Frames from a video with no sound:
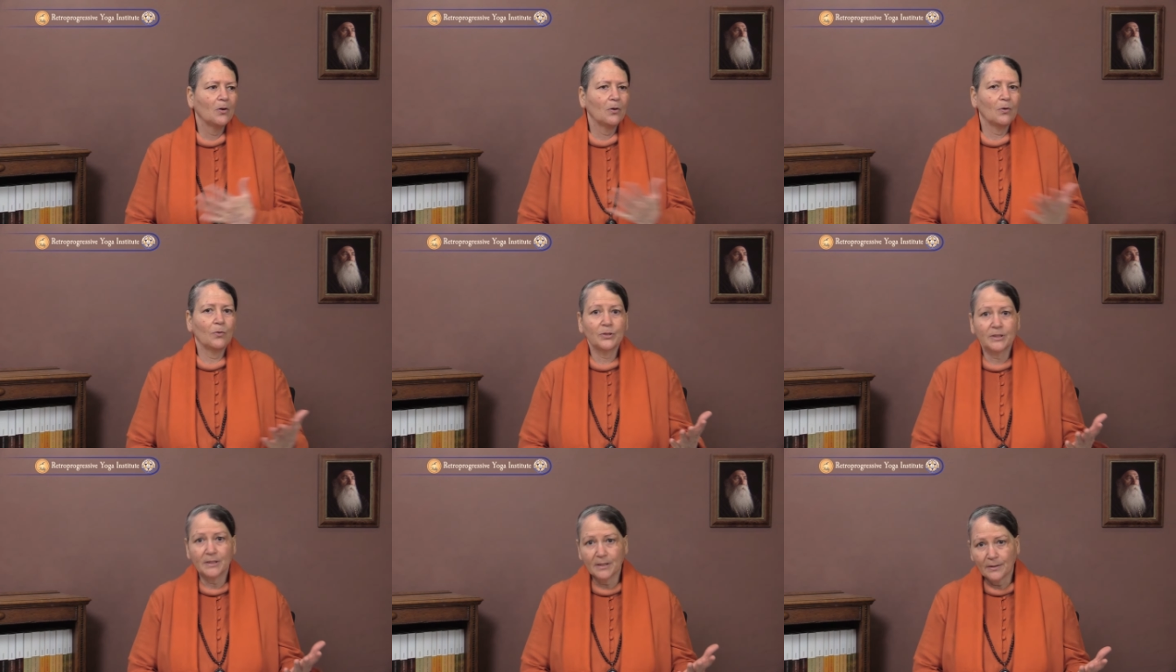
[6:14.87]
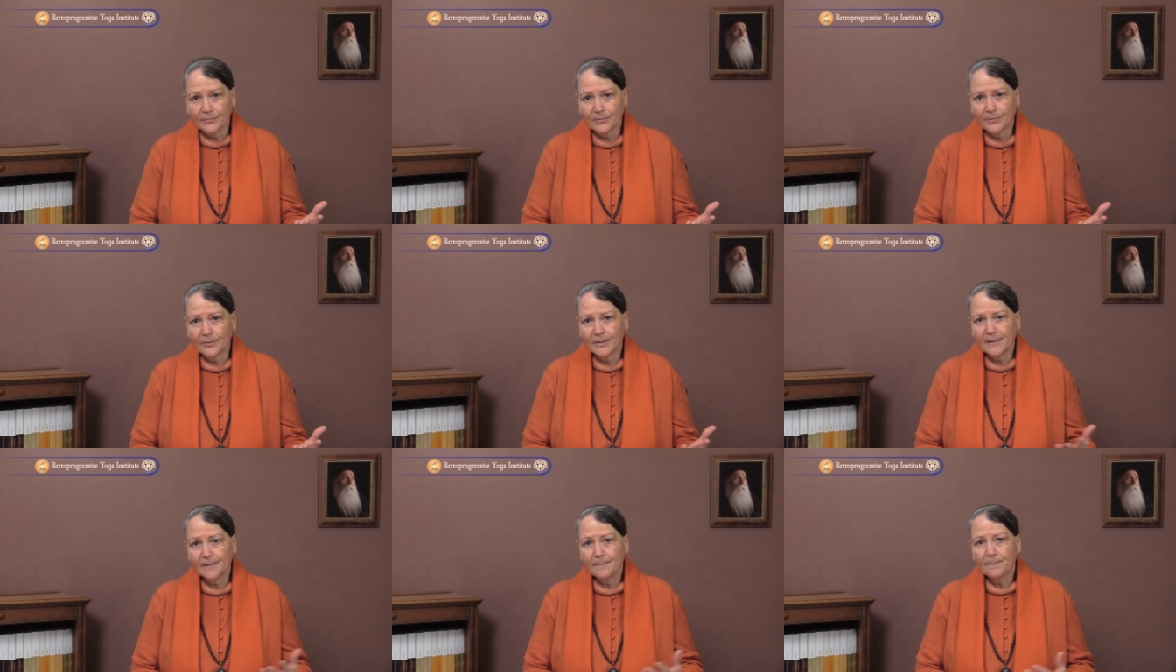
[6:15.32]
or
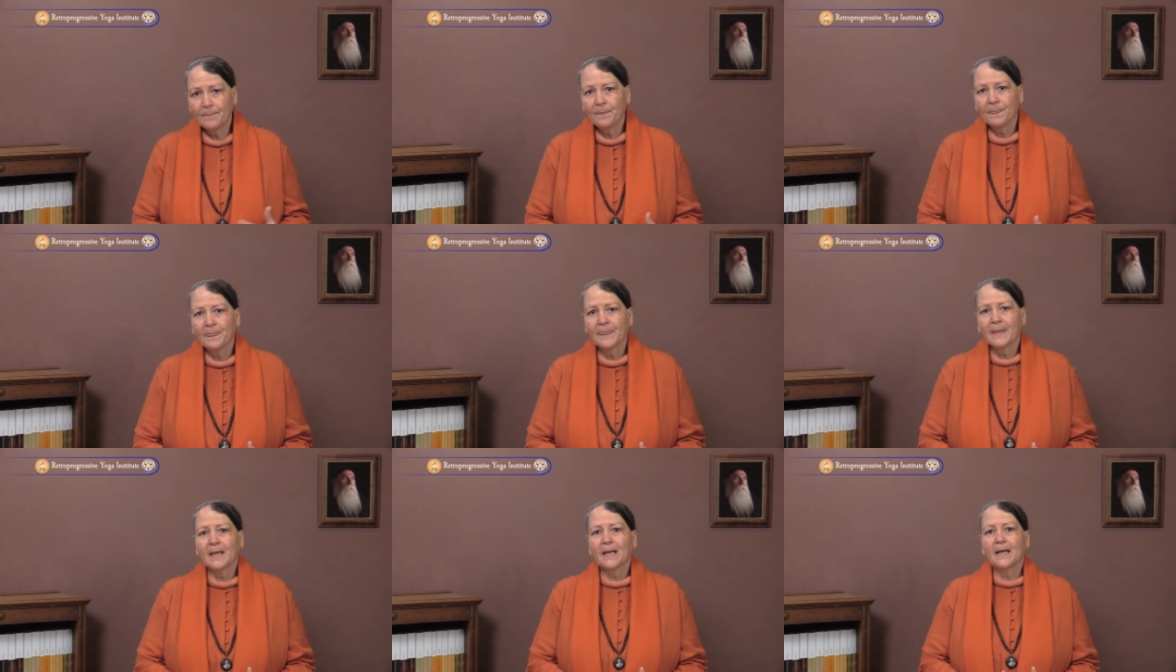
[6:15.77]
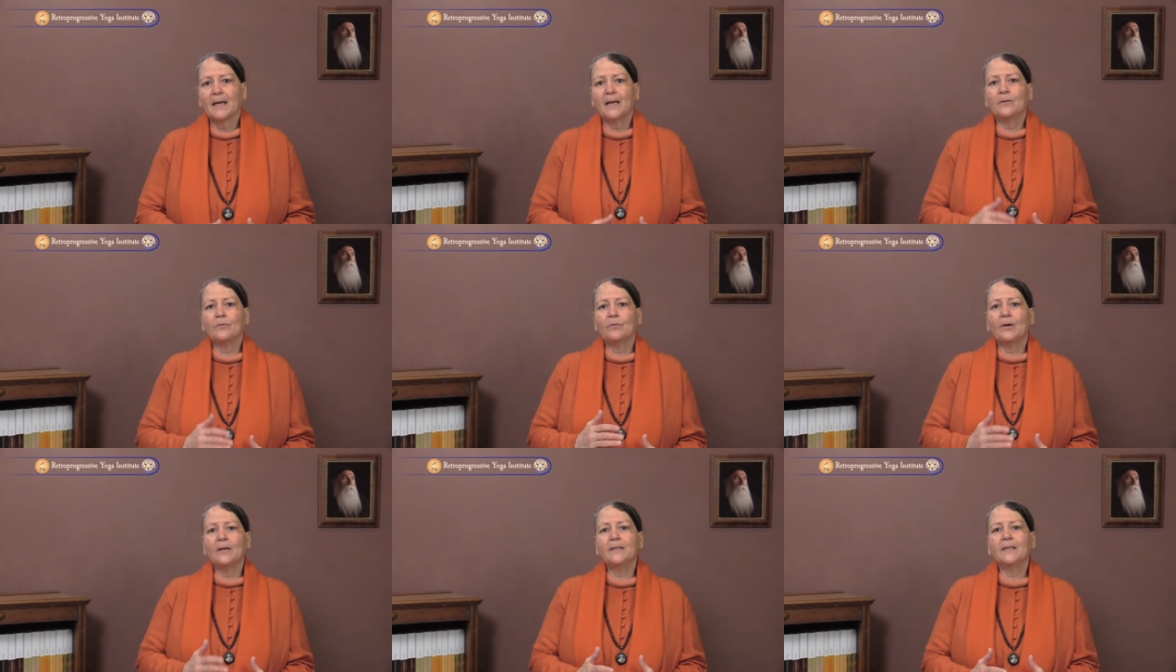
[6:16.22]
suffering
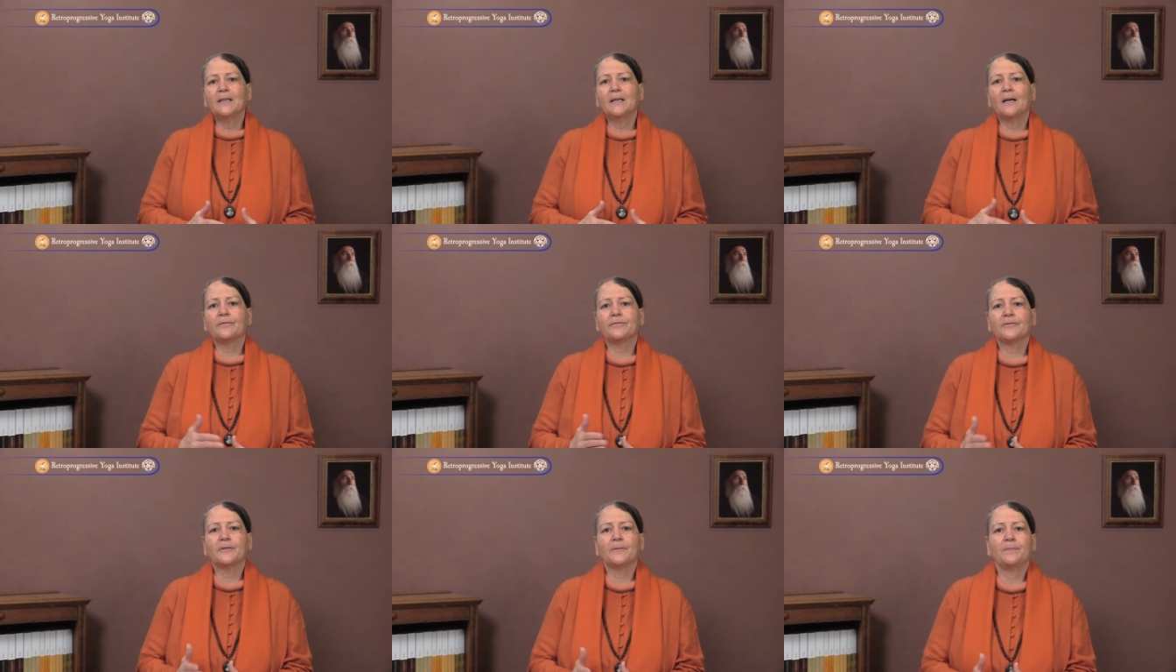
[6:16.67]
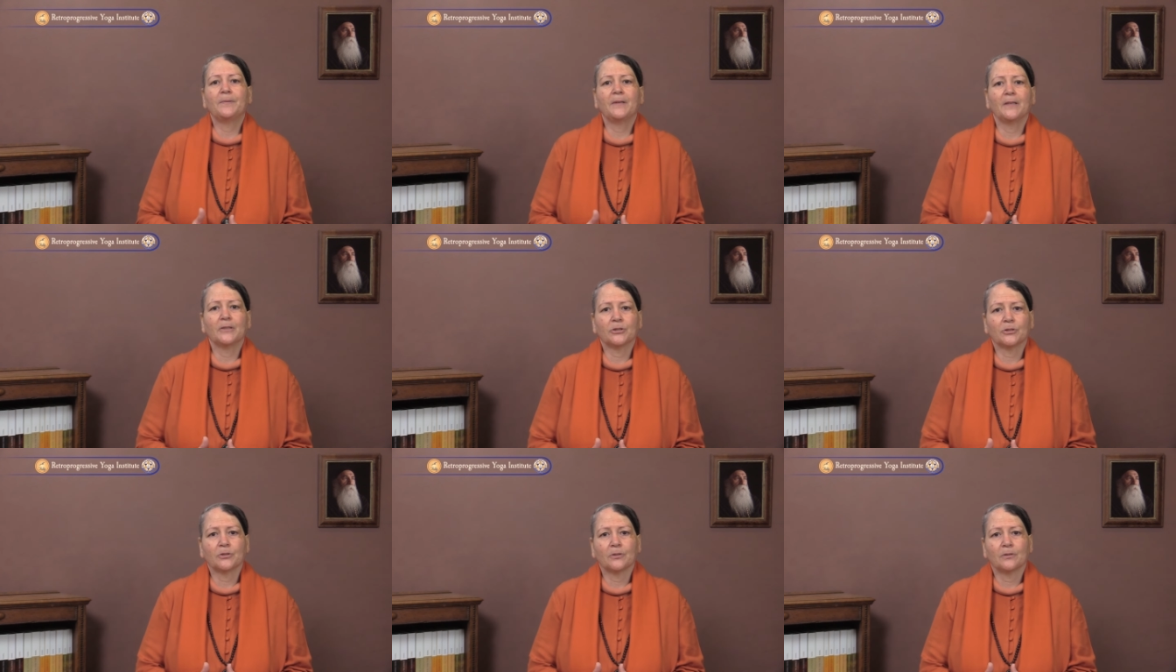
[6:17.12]
and running after
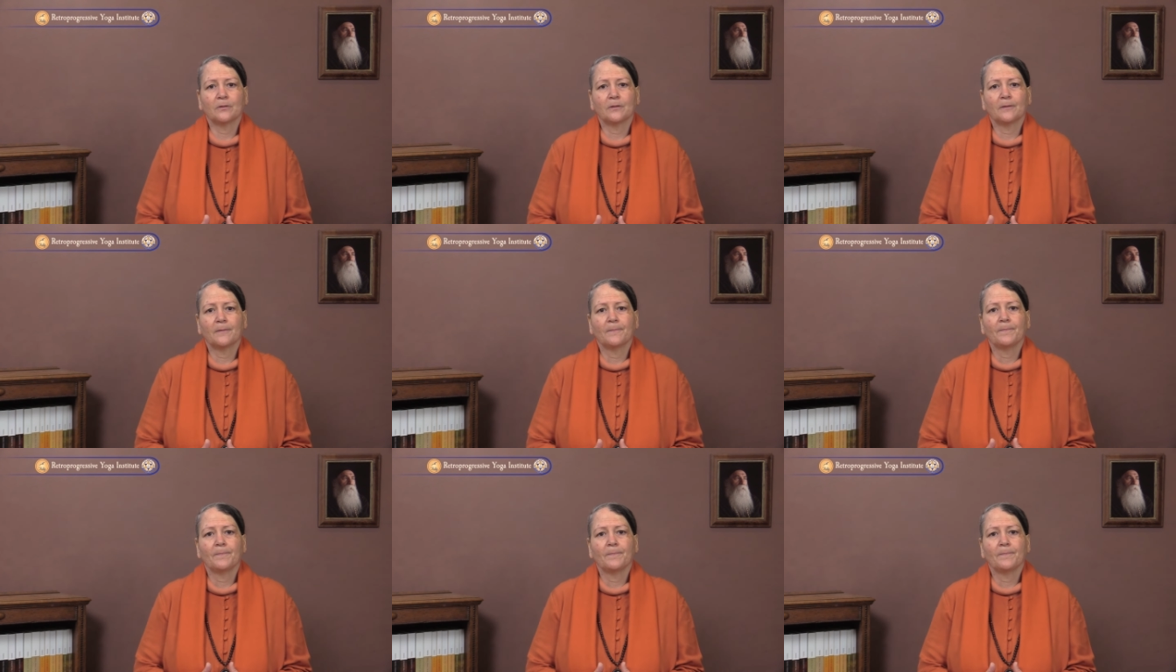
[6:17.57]
pleasure.